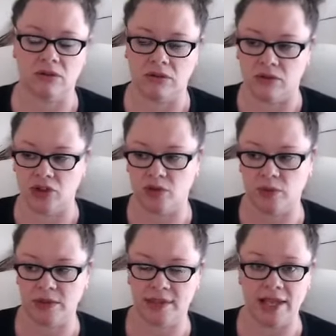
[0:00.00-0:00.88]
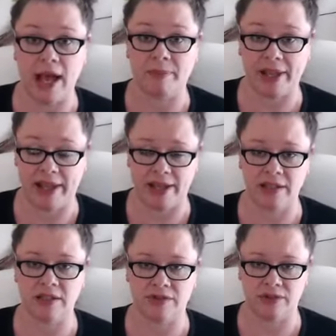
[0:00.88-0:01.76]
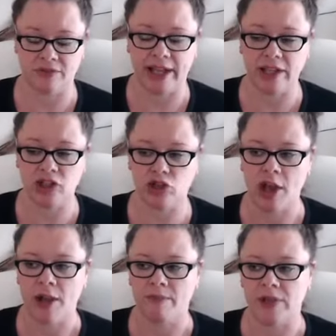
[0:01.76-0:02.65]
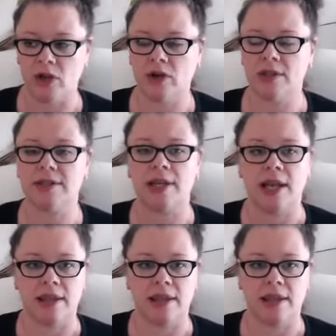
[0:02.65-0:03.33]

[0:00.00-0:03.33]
or towards the upper end of the range, because